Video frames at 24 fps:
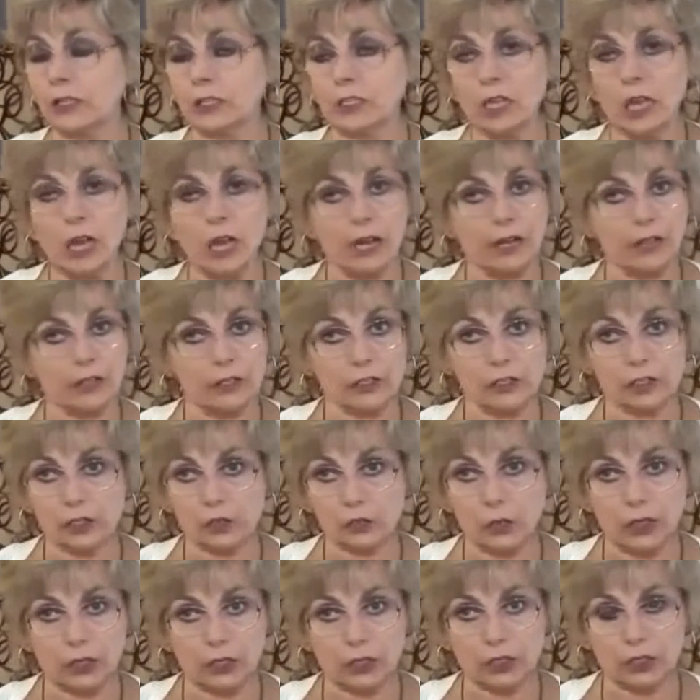our
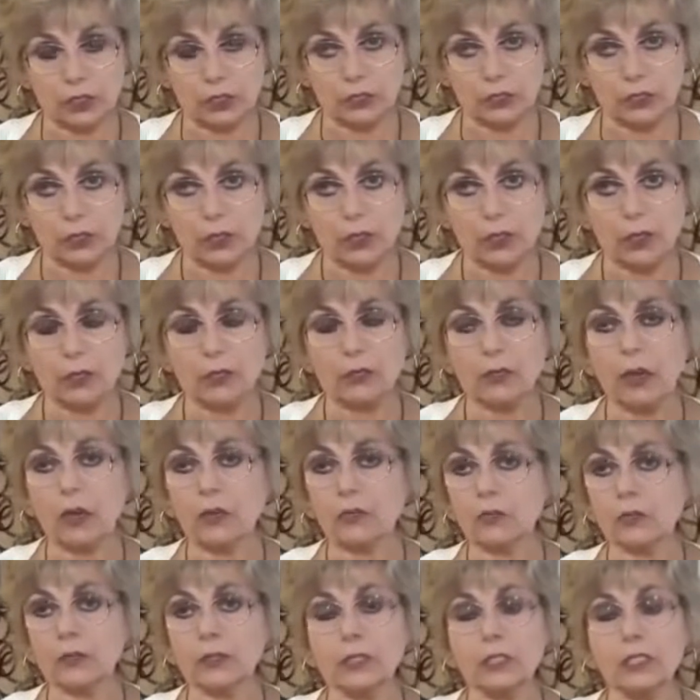entire structure,
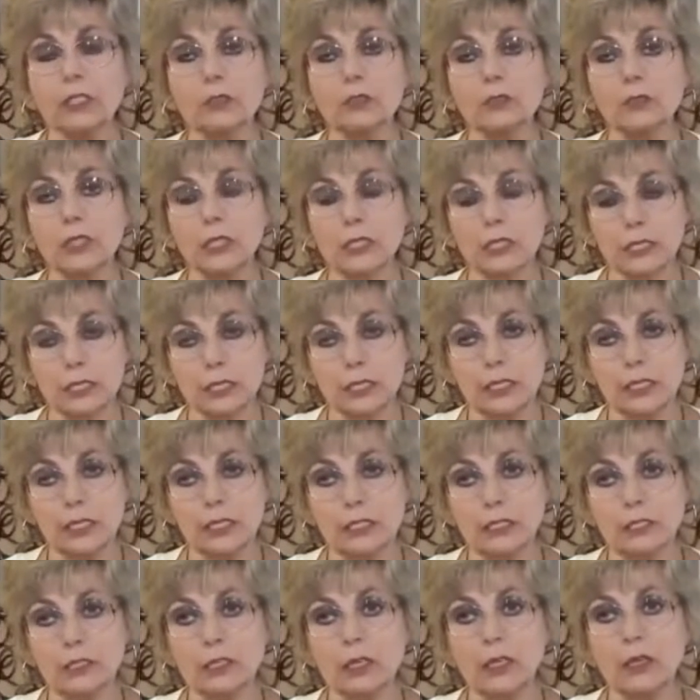not only
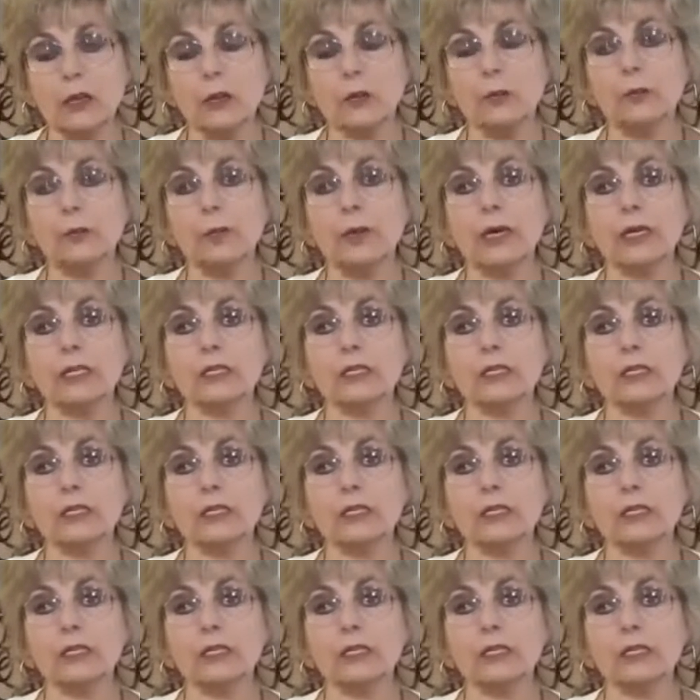utilities,